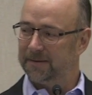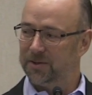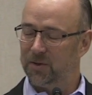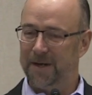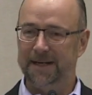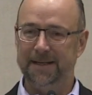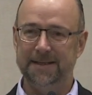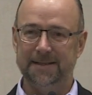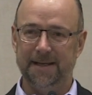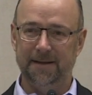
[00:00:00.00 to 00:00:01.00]

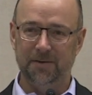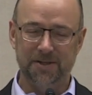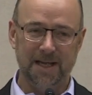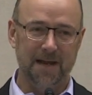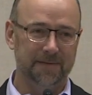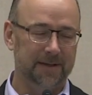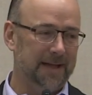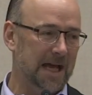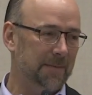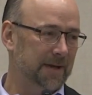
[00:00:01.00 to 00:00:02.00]
trainees and the other staff in the
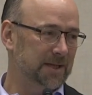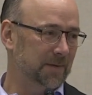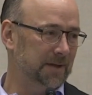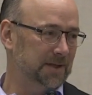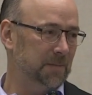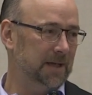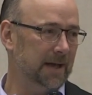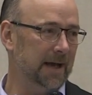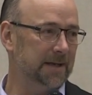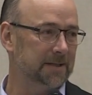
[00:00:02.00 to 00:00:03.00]
lab, as well as the
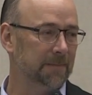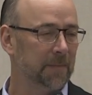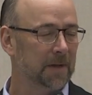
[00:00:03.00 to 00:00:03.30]
PIs.